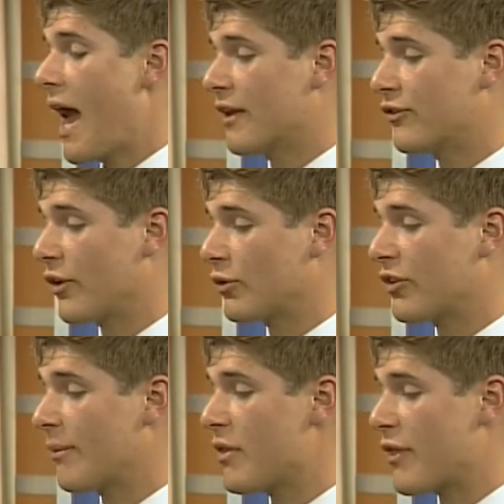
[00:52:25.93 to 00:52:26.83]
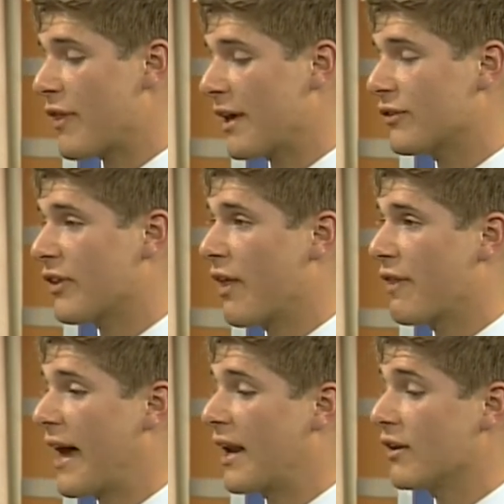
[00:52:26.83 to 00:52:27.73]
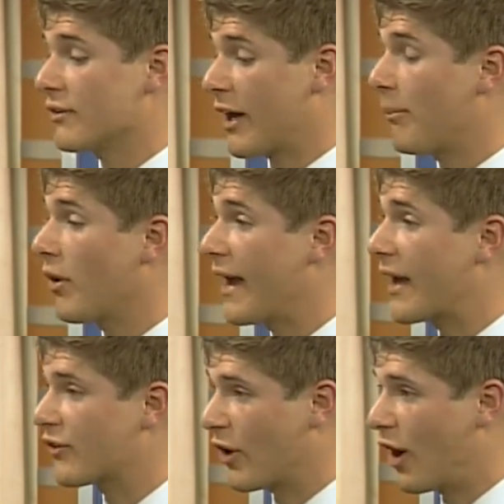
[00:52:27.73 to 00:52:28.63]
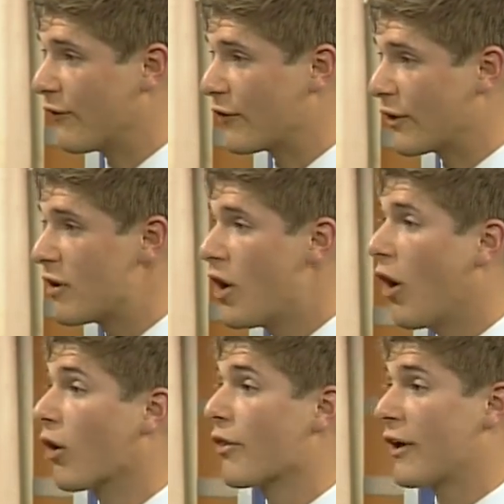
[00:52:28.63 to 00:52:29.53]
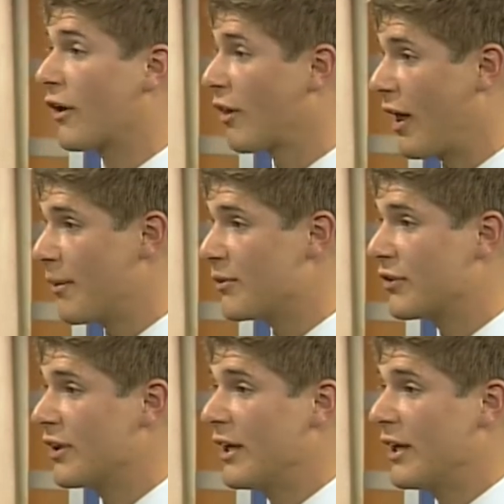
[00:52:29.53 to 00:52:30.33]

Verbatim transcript: And so some of the things that Cal Poly has to offer are the clubs.